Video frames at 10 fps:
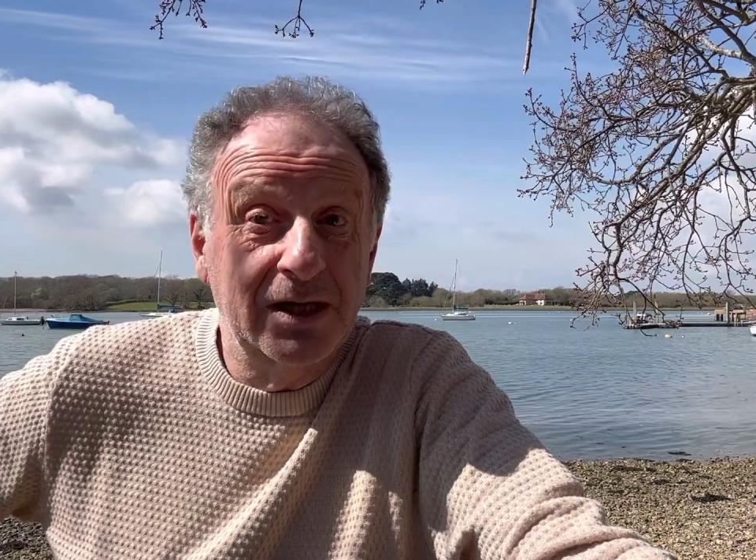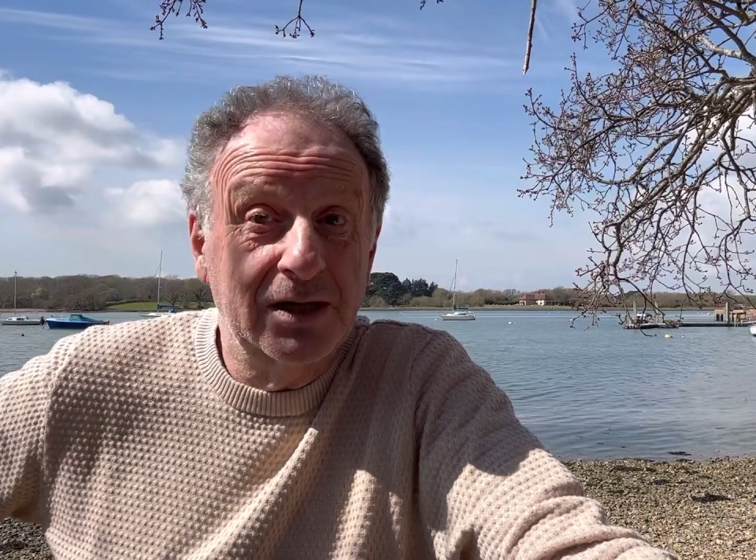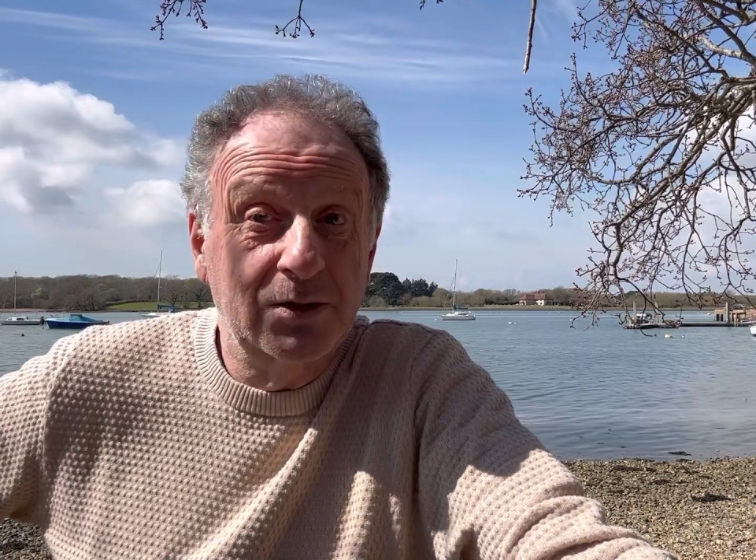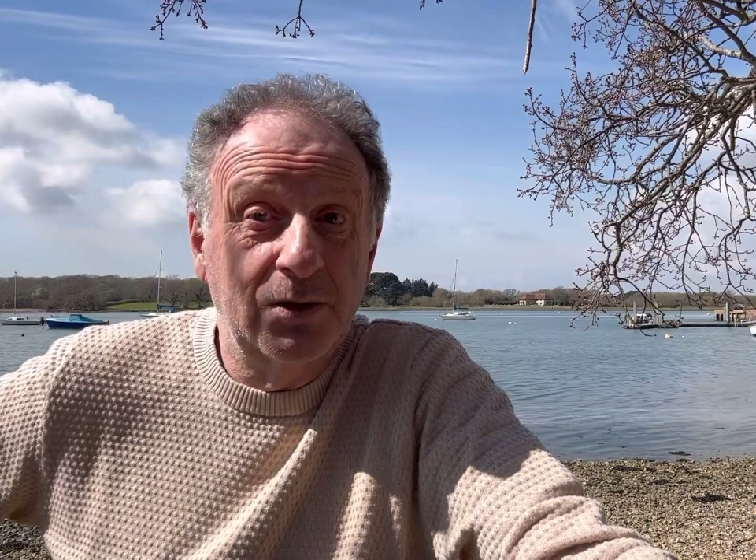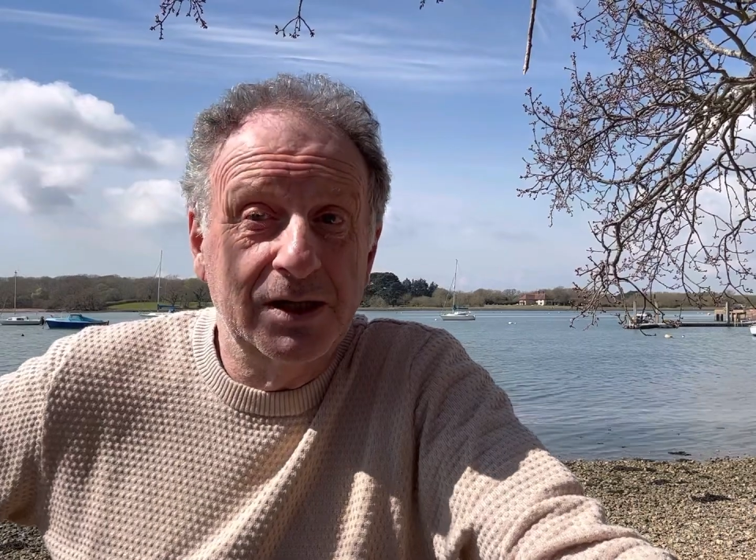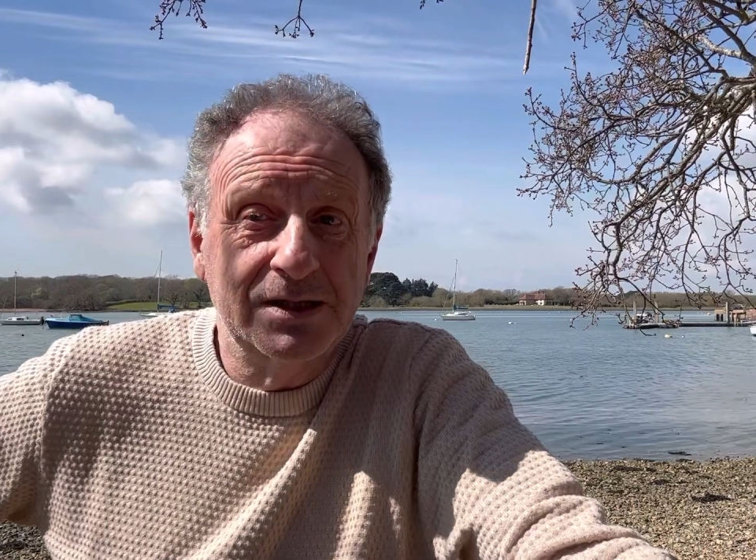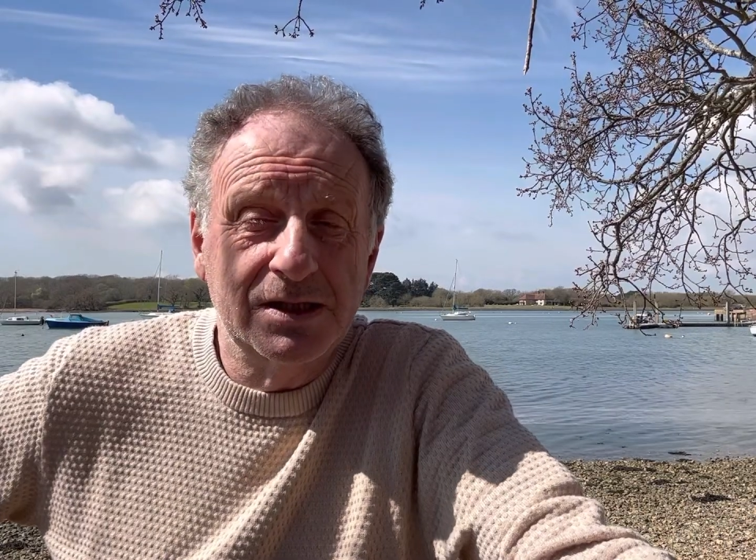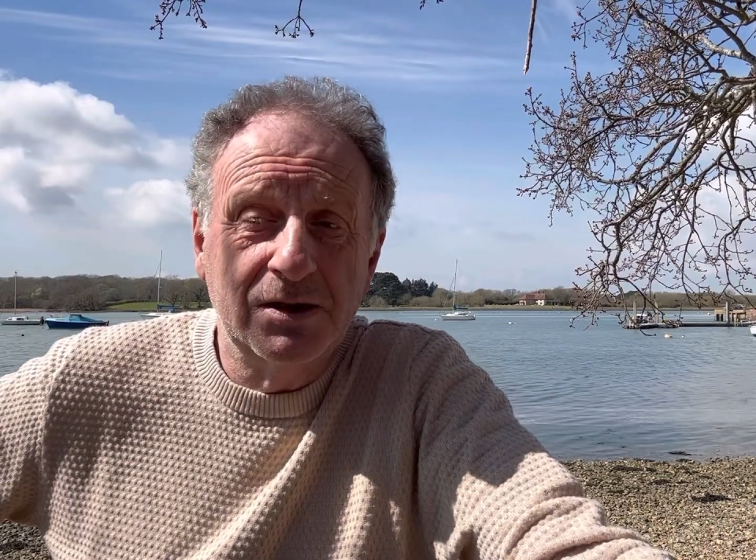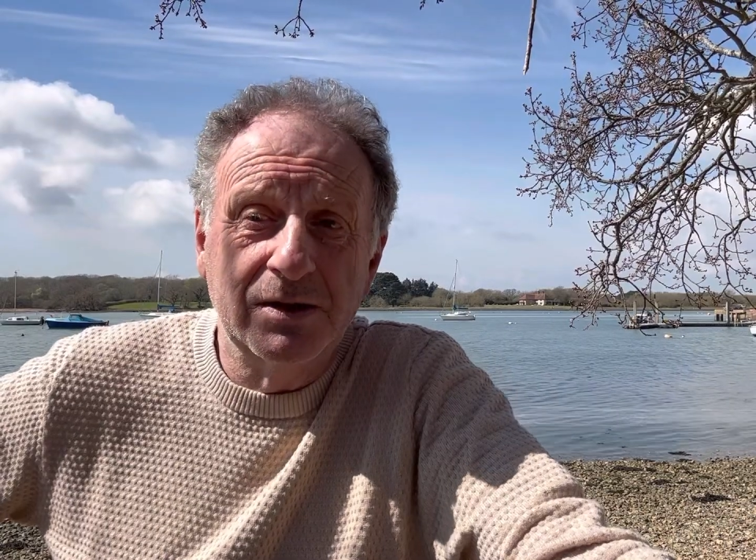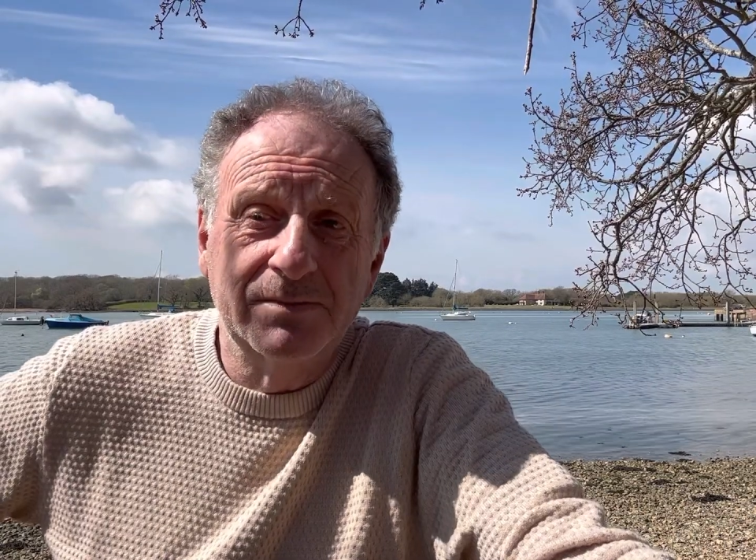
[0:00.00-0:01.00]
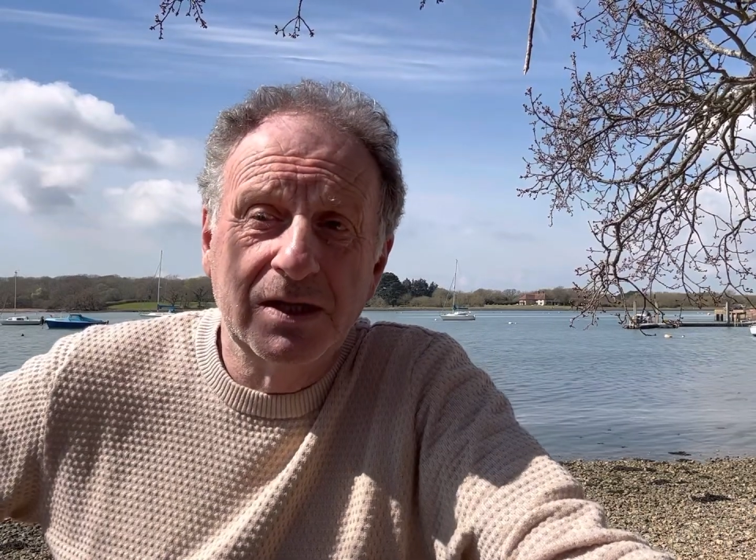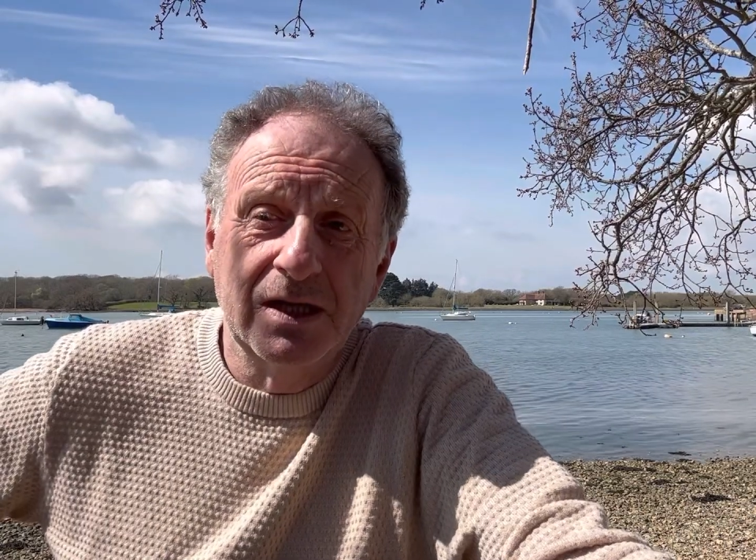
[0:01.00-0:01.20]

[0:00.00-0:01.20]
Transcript: at a quieter time.